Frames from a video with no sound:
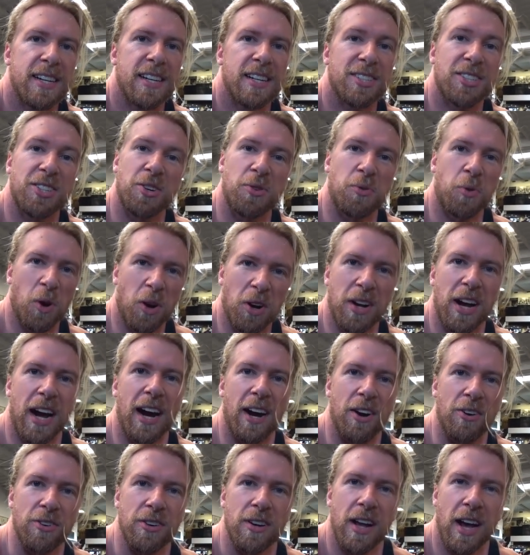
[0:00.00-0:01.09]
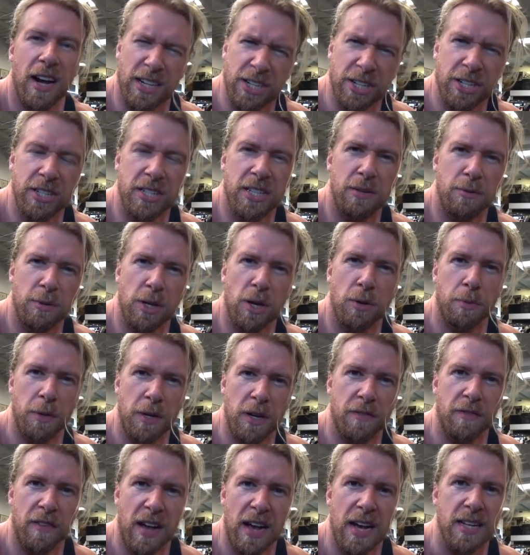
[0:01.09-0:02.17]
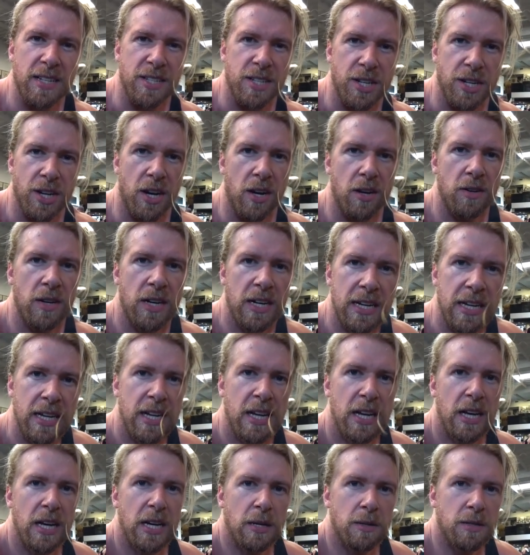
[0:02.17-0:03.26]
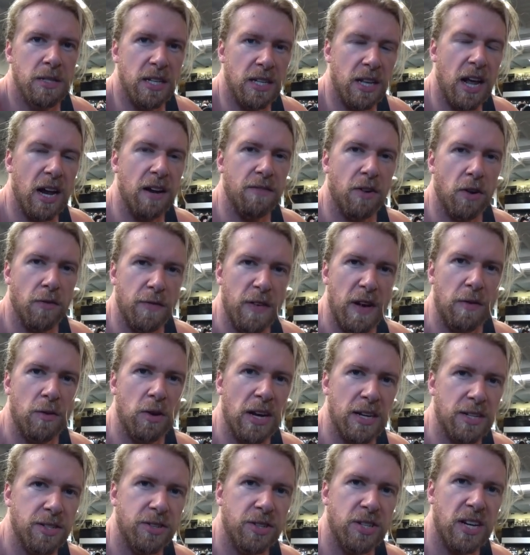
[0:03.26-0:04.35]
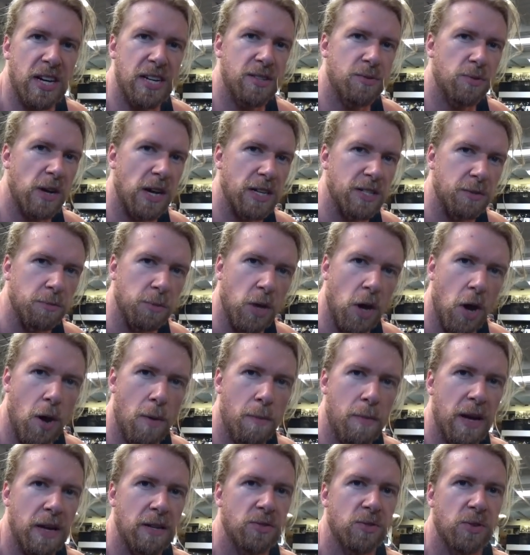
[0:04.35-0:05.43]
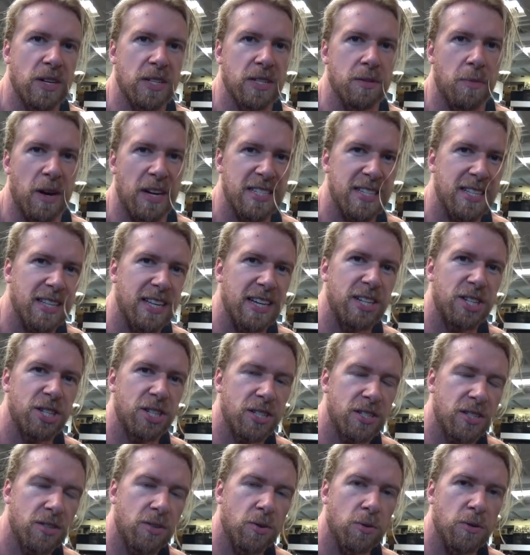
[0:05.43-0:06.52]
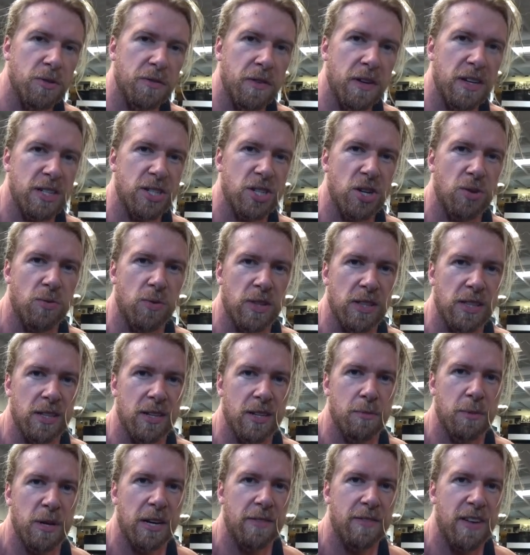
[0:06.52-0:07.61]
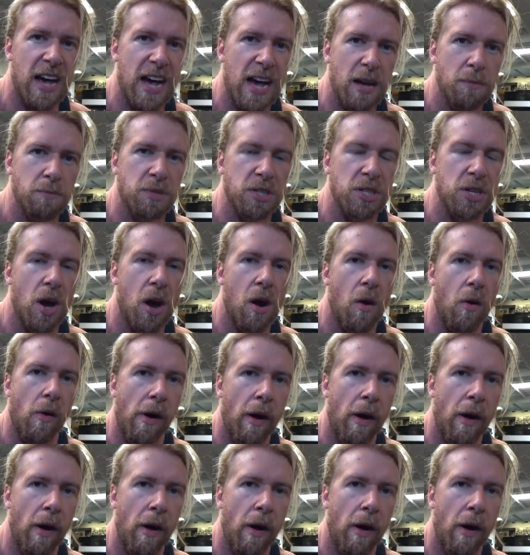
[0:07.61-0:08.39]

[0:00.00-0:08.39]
It's a good workout. I actually seem to go pretty fast, you know? There's a lot of our favorite exercise. We've got some compounds, we've got some isolations. Of course, finish it with a little bit of abs, so